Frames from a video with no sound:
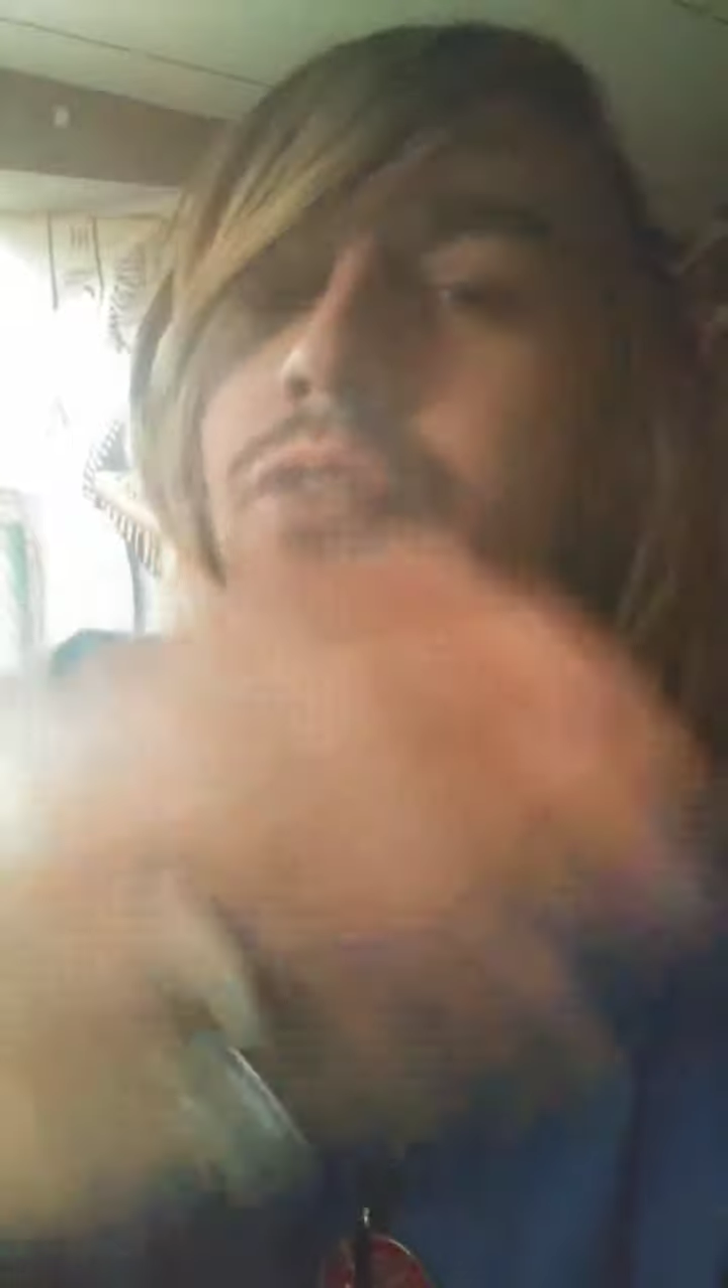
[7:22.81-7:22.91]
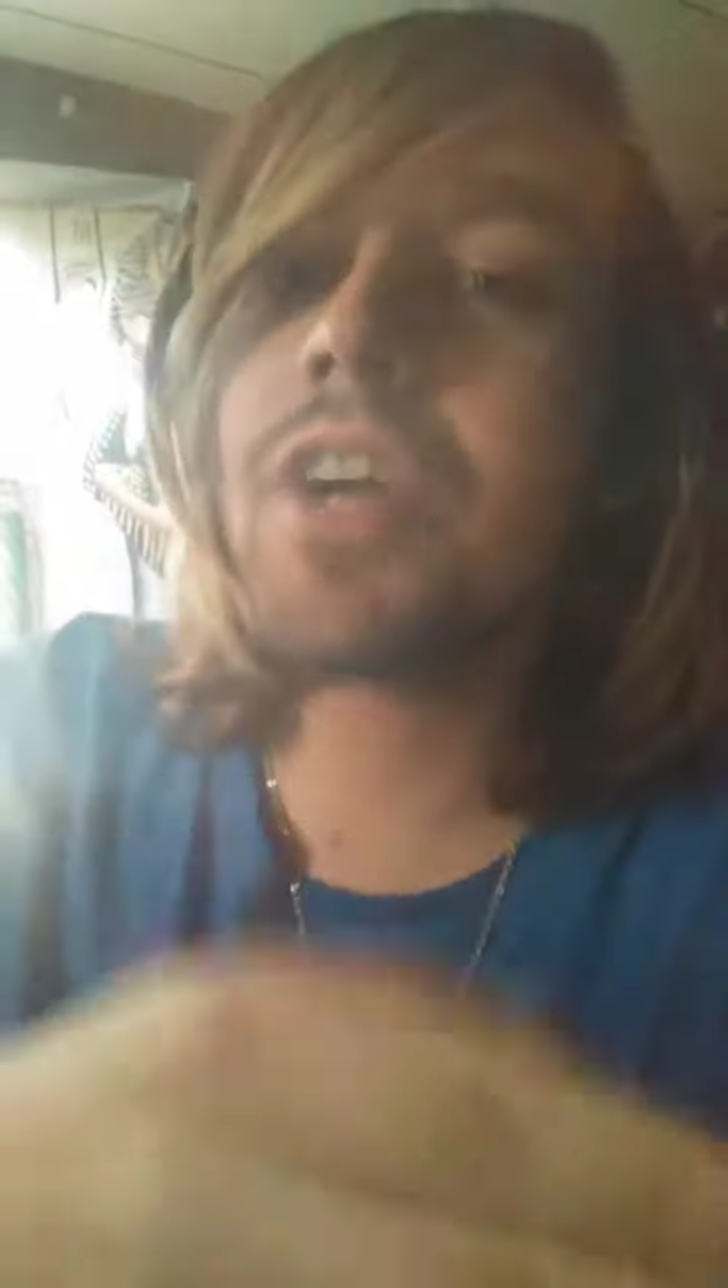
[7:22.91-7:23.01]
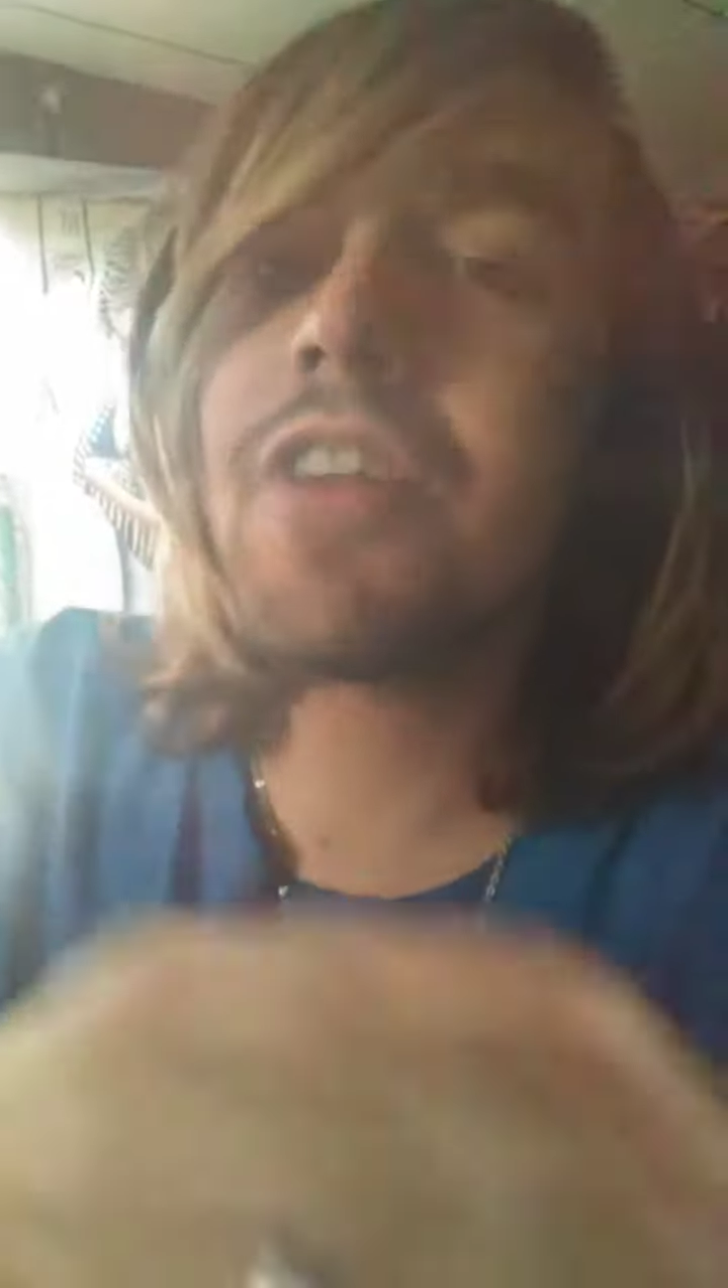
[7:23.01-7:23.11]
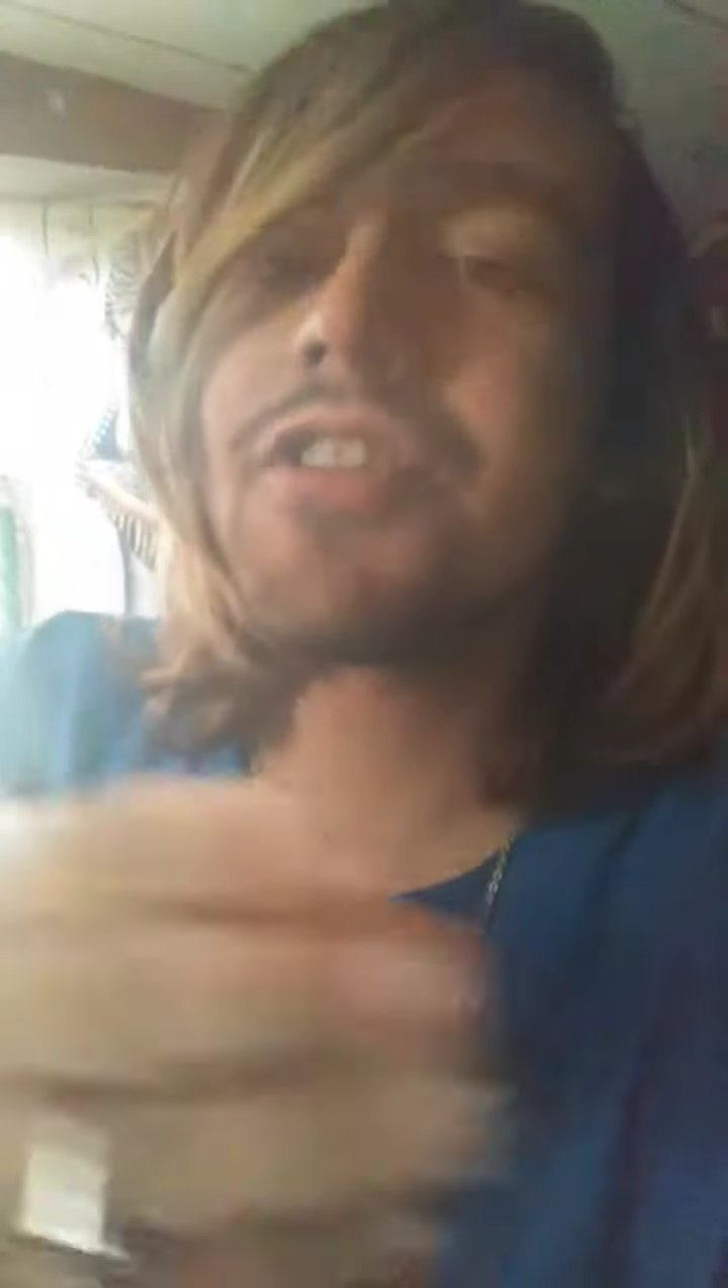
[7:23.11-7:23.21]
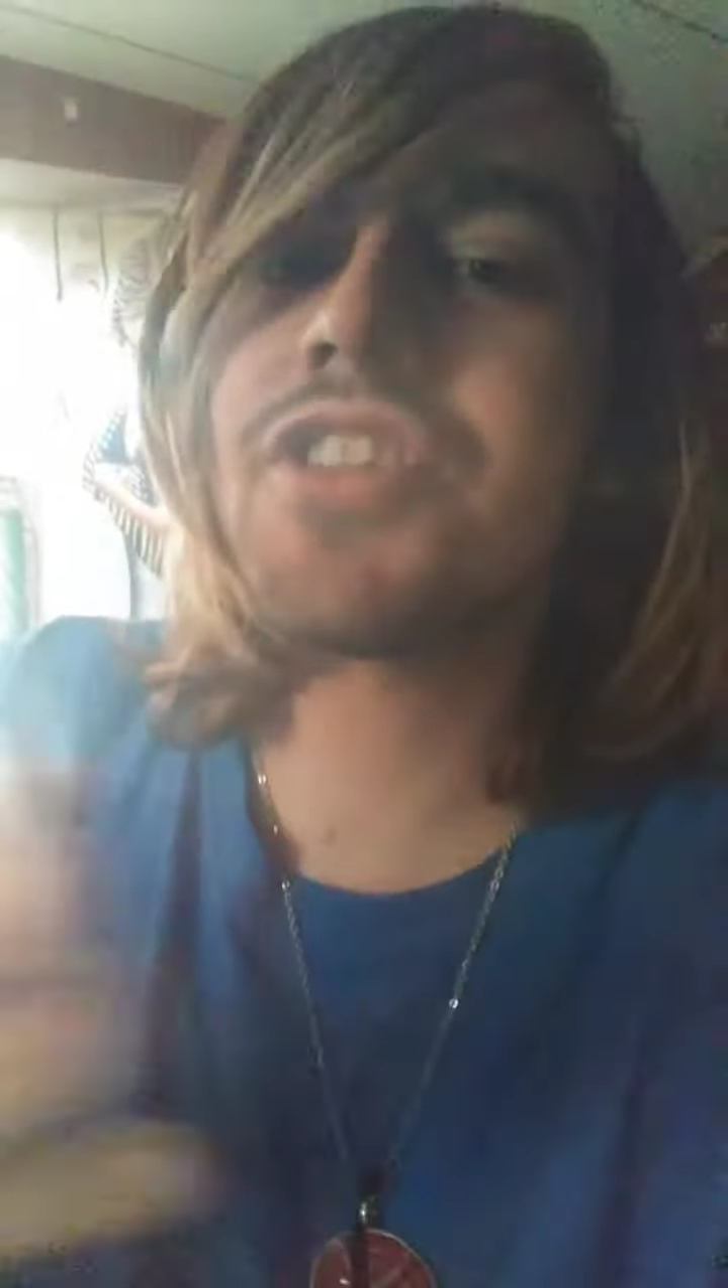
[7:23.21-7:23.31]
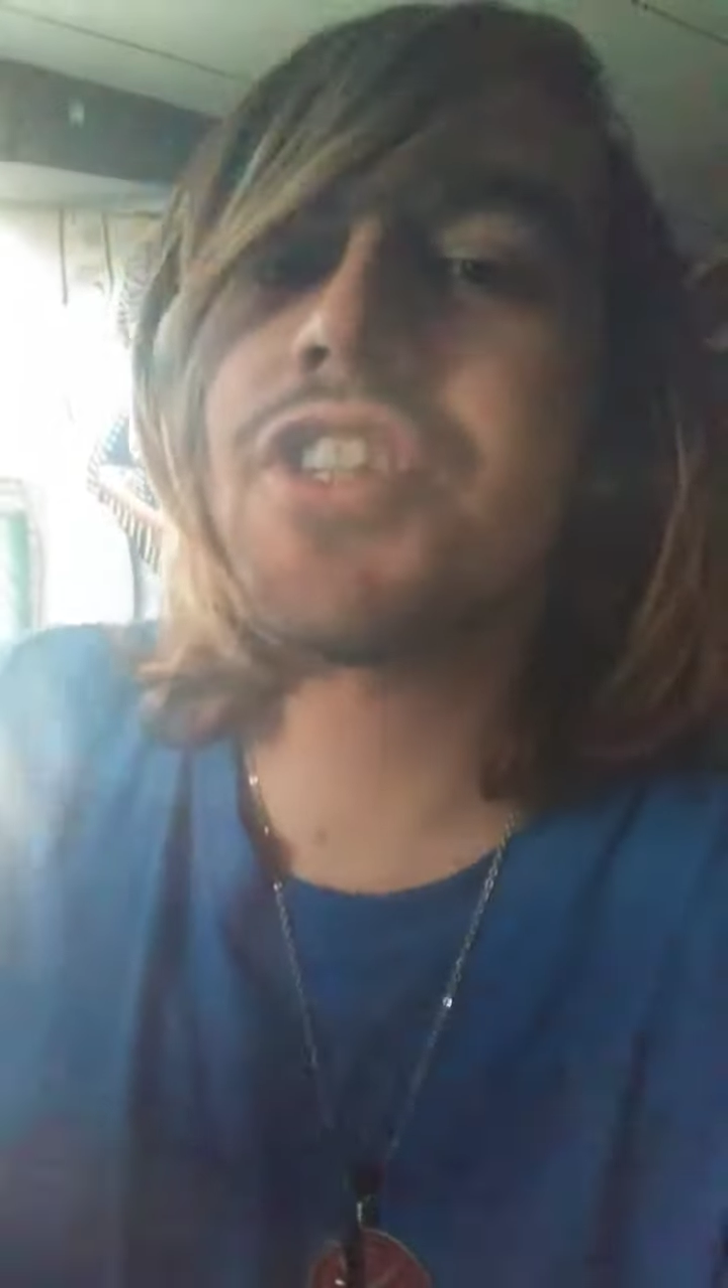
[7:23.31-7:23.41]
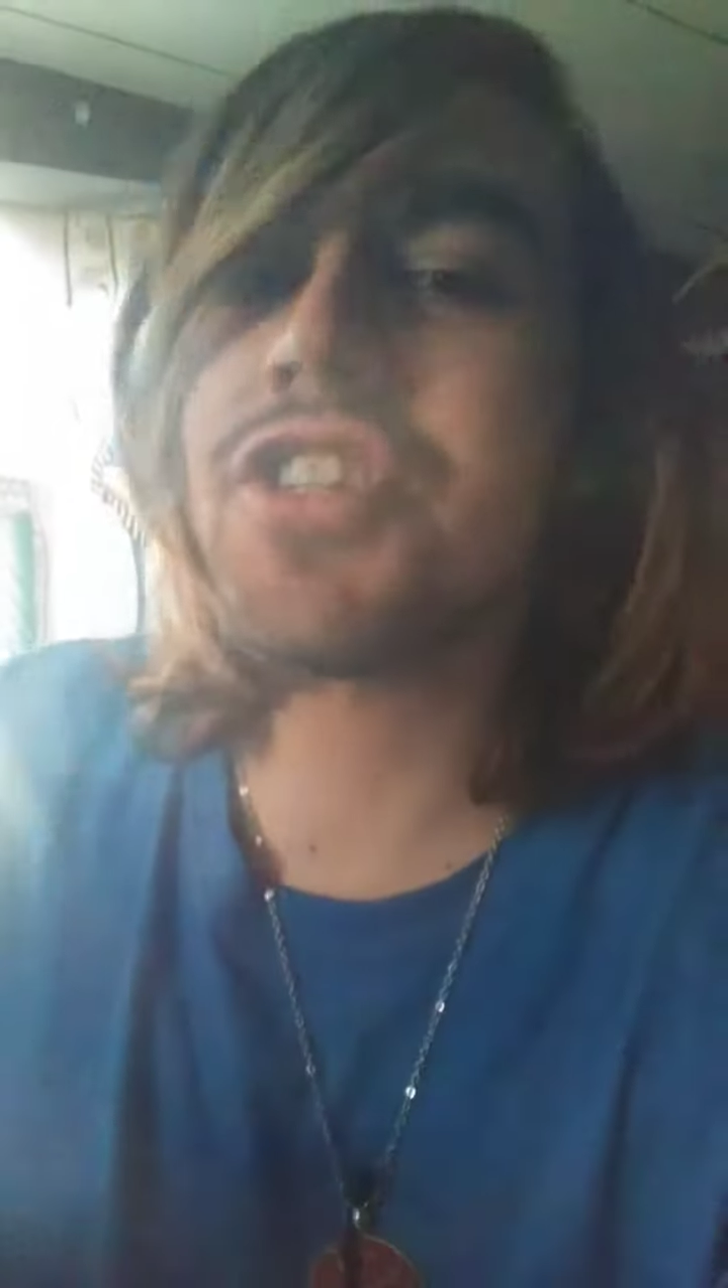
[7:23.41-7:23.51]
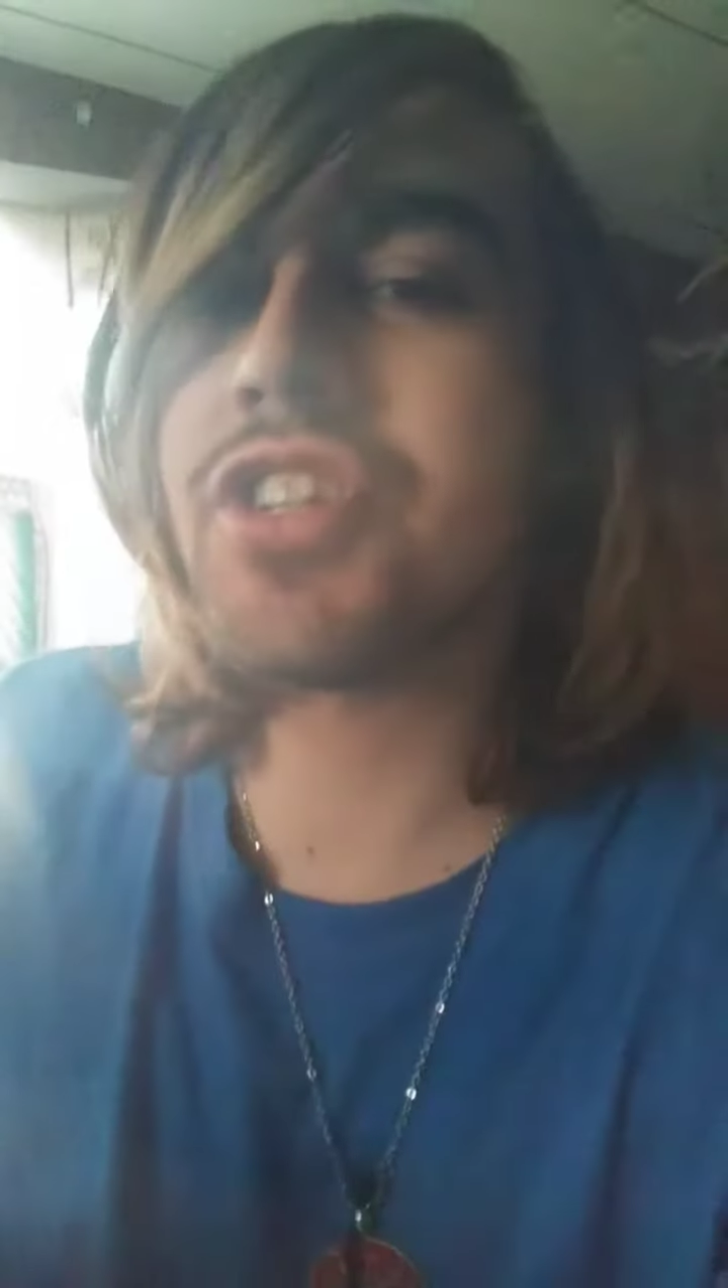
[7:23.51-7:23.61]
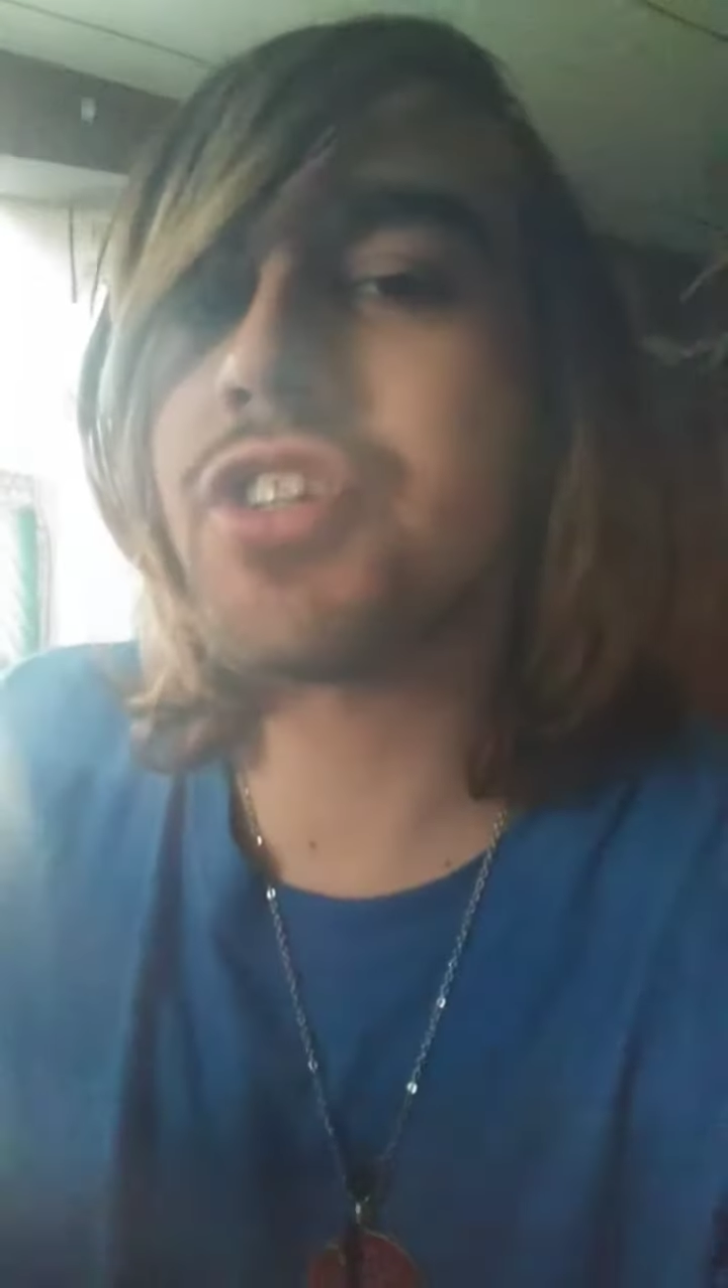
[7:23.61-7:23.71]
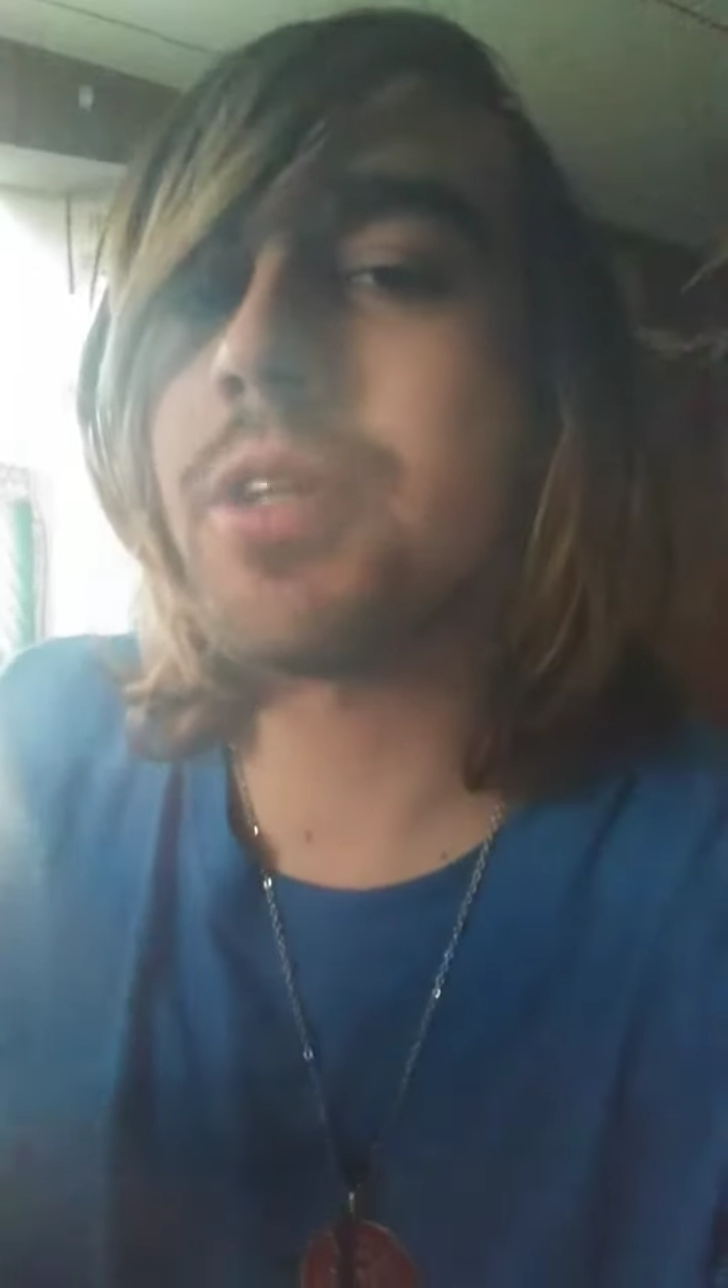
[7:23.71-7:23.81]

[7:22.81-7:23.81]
references